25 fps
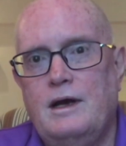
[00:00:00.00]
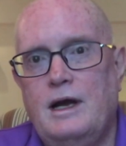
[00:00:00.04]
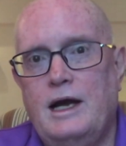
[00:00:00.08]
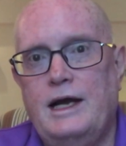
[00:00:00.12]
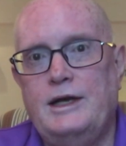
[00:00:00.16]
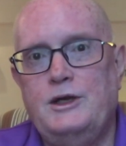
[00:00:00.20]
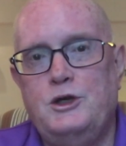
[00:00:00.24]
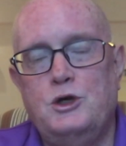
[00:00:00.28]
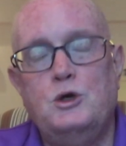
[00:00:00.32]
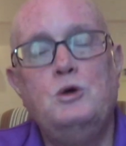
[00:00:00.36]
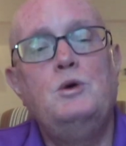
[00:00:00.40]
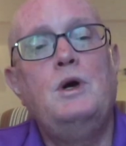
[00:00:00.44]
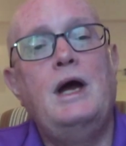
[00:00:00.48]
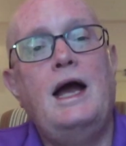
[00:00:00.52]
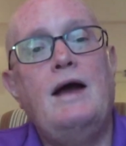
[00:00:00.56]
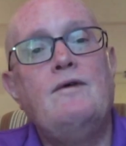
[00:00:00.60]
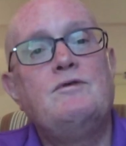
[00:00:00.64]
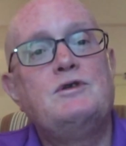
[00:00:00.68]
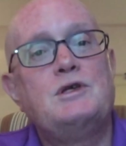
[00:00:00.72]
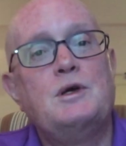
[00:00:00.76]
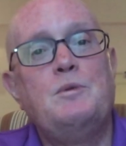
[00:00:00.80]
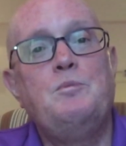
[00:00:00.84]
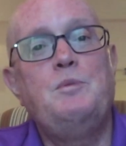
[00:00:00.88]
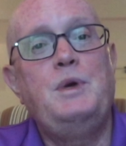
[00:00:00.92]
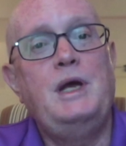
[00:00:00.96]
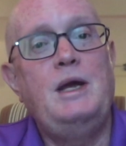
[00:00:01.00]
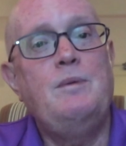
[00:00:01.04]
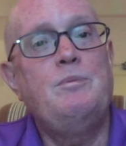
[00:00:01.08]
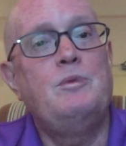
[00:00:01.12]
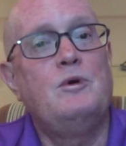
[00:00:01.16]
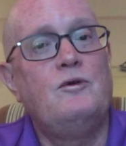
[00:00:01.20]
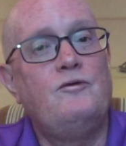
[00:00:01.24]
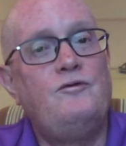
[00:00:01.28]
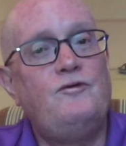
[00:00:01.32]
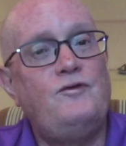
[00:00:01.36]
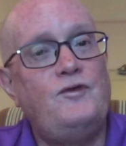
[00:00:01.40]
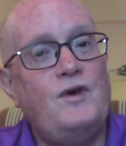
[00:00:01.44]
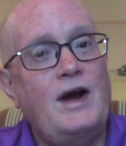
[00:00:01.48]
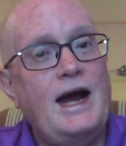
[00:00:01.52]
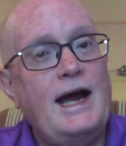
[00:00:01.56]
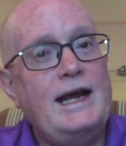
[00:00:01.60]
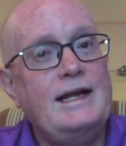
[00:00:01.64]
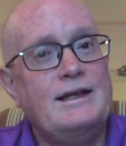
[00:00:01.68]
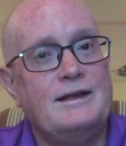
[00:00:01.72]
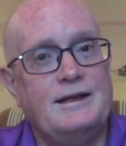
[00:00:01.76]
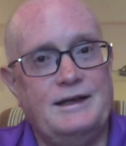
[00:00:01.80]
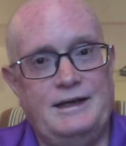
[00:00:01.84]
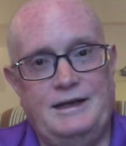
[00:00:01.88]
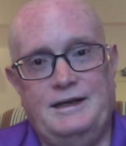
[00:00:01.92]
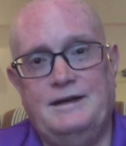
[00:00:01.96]
I do have some people
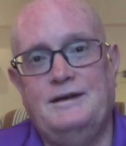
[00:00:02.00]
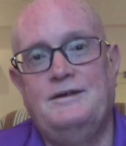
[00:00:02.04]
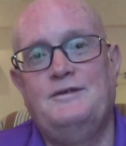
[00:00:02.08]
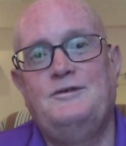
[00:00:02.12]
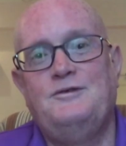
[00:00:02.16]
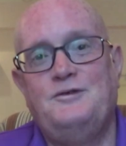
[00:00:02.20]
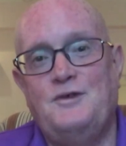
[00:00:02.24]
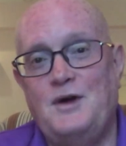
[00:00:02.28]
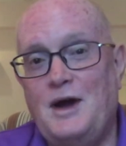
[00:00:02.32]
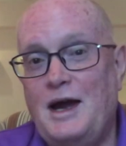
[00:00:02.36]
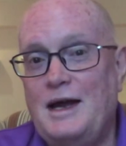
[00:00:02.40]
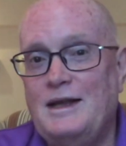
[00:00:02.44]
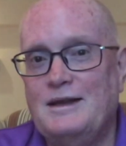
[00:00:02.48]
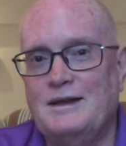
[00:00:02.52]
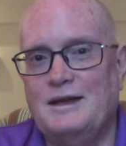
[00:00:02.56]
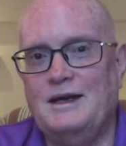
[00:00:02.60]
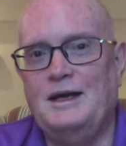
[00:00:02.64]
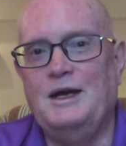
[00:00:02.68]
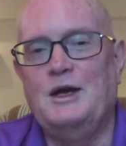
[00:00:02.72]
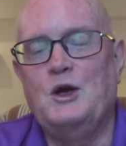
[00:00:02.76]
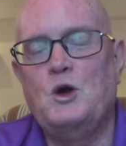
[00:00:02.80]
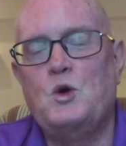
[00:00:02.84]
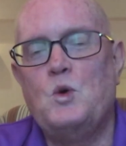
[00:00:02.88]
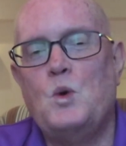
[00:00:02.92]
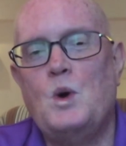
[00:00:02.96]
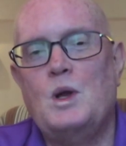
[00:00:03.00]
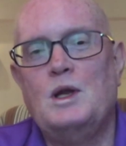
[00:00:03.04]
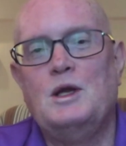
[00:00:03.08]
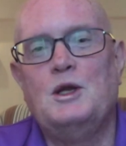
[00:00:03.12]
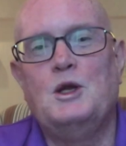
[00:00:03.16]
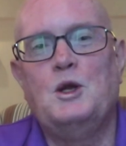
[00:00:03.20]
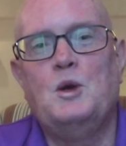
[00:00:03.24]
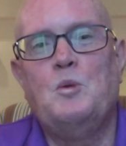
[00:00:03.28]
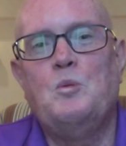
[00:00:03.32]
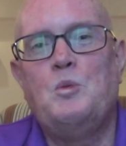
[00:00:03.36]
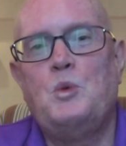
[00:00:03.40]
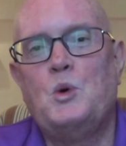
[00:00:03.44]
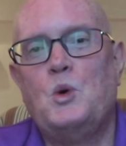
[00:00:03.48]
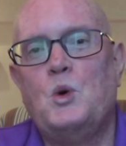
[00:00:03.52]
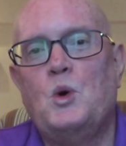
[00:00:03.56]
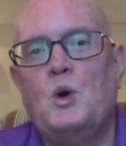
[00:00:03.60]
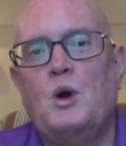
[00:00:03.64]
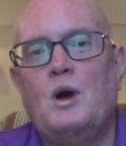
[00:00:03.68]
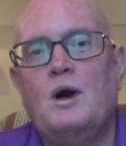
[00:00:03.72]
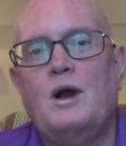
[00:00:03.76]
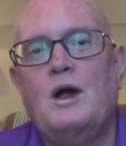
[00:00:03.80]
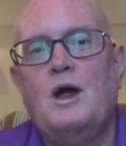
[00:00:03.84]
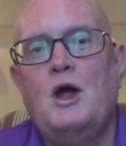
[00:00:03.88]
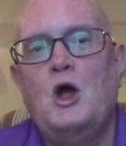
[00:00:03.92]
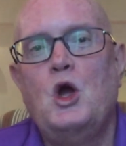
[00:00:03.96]
finally in Kuala
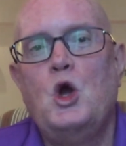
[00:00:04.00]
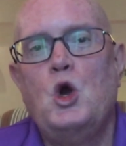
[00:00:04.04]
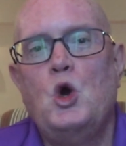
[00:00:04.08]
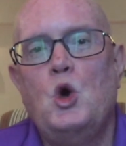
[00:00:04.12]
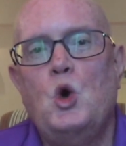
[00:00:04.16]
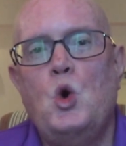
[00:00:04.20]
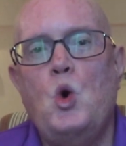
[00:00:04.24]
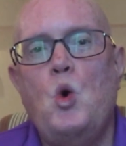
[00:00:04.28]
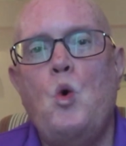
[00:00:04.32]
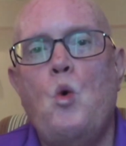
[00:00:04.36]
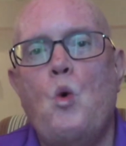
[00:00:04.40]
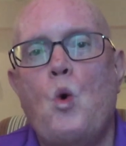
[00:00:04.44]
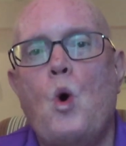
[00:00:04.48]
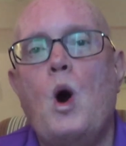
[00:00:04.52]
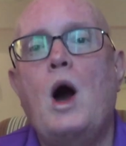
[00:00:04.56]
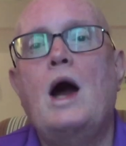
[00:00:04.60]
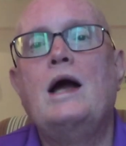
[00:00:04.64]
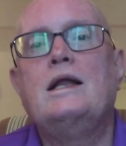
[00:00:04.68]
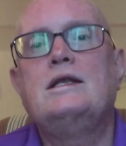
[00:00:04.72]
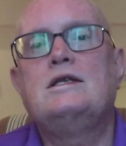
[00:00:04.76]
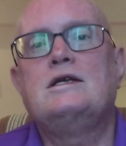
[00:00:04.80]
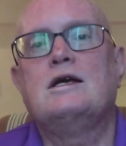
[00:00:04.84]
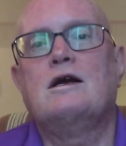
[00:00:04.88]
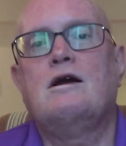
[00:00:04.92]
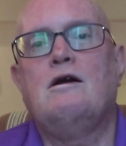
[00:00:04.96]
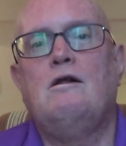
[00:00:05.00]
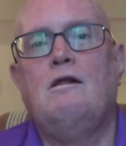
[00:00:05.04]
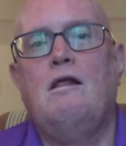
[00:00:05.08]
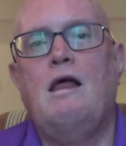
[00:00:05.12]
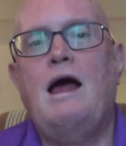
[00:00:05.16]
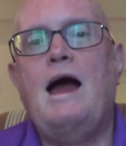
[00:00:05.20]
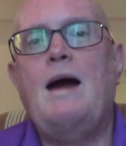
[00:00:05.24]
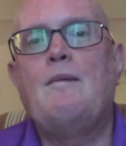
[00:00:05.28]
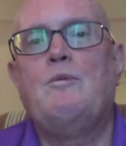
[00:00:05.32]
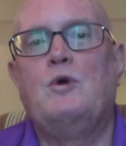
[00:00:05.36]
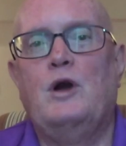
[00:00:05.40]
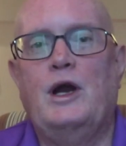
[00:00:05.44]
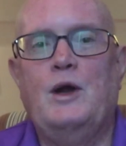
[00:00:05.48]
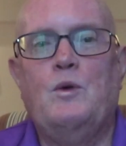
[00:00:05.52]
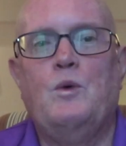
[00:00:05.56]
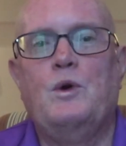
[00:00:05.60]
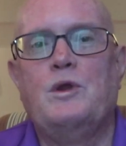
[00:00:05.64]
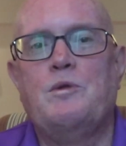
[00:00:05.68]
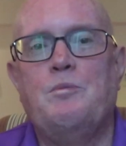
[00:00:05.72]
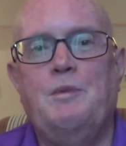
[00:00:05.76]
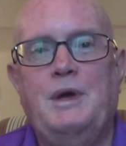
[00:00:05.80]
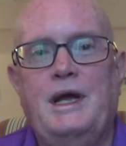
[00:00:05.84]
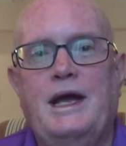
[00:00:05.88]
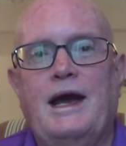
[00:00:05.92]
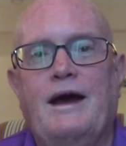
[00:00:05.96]
Lumpur who want to collaborate
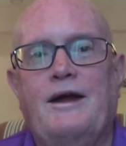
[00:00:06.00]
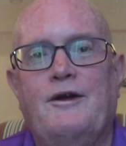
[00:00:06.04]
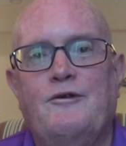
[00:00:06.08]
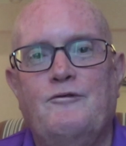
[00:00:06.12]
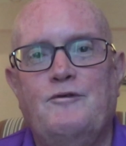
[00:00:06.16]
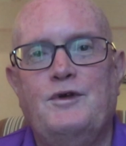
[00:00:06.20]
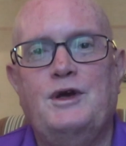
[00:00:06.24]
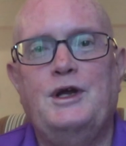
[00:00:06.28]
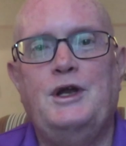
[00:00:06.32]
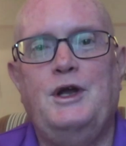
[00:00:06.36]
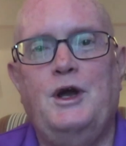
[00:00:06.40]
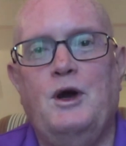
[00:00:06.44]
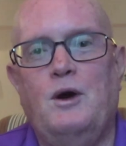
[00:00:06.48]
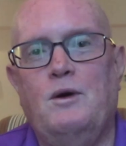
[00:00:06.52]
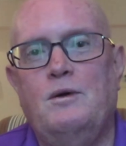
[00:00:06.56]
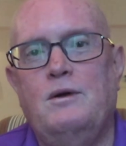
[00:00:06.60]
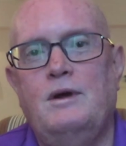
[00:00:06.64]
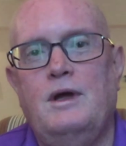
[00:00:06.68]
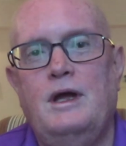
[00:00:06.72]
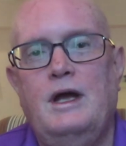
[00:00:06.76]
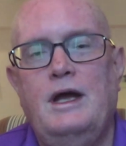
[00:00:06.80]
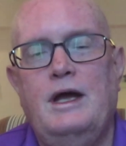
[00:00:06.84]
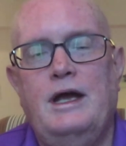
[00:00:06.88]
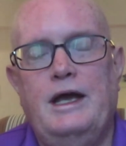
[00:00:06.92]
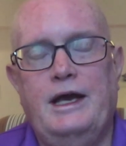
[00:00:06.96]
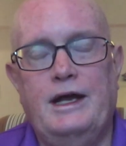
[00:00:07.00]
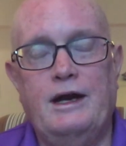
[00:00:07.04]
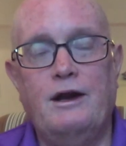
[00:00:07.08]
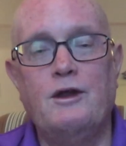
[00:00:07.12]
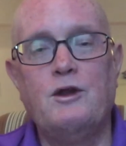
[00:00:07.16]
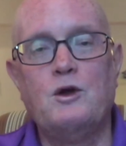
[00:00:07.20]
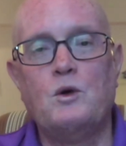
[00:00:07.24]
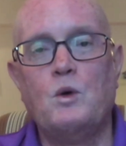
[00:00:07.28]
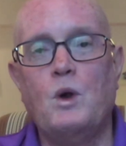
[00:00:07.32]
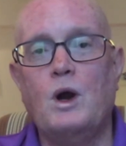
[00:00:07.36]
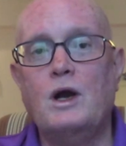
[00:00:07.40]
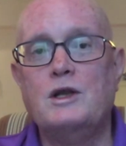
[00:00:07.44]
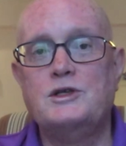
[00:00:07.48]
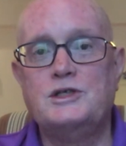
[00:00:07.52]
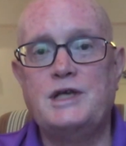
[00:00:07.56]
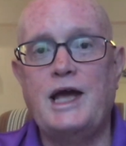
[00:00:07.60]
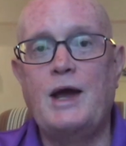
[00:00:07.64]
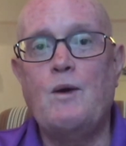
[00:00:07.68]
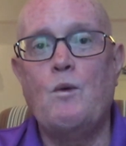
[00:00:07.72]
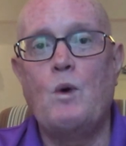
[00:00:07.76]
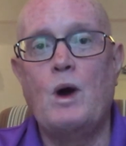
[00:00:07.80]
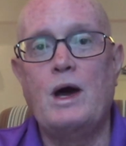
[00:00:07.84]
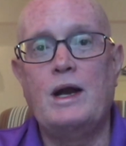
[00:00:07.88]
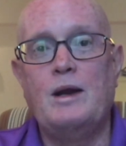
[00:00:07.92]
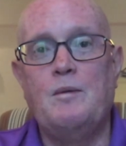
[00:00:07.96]
with me on a video. In other words,
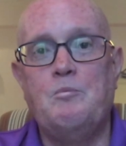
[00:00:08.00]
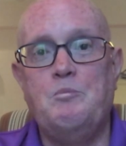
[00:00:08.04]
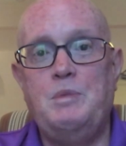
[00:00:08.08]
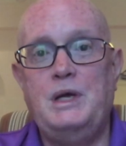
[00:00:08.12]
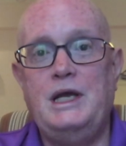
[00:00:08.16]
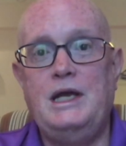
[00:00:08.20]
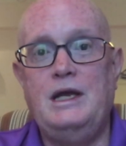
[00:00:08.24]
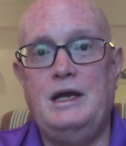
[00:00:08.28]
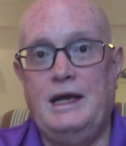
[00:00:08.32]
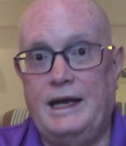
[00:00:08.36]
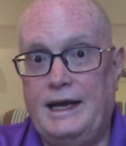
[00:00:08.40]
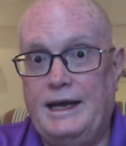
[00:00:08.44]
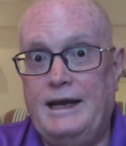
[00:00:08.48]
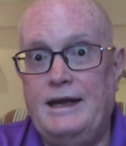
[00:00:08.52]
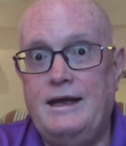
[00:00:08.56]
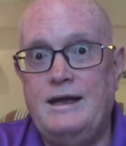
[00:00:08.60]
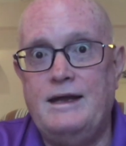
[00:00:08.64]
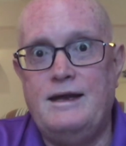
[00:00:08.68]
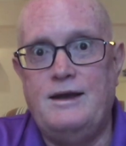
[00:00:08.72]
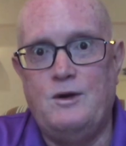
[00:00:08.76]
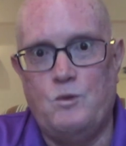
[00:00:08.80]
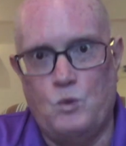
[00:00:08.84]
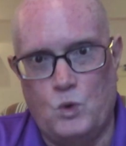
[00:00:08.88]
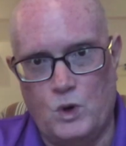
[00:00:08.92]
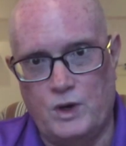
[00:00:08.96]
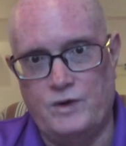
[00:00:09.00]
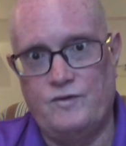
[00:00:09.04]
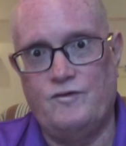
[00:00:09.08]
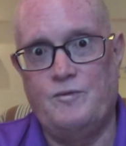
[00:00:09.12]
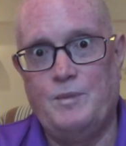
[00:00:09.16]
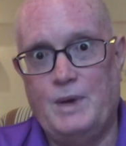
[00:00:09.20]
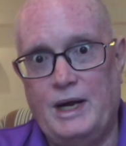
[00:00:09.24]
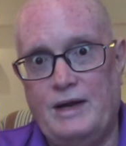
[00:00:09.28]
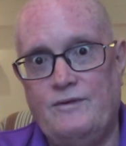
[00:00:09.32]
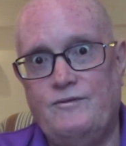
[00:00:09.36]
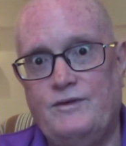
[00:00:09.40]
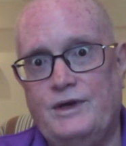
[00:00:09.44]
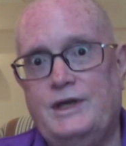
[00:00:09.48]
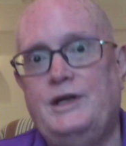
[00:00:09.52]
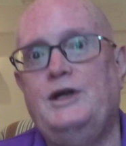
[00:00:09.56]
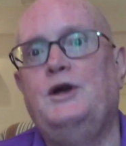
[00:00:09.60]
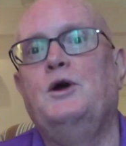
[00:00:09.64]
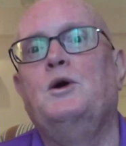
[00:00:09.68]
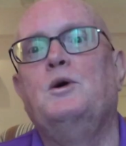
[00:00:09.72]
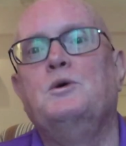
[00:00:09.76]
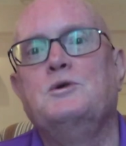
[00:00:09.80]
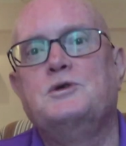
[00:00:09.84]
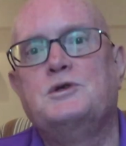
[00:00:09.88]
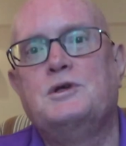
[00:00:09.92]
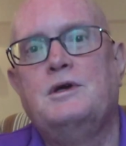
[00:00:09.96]
they want to be in one of my
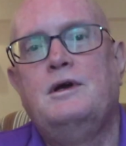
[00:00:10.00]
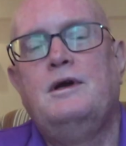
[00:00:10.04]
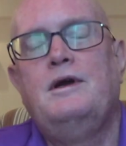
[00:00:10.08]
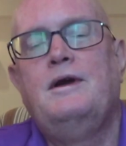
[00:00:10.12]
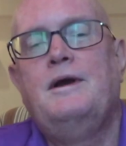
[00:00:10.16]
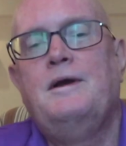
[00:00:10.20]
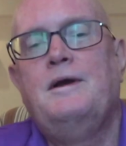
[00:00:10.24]
videos.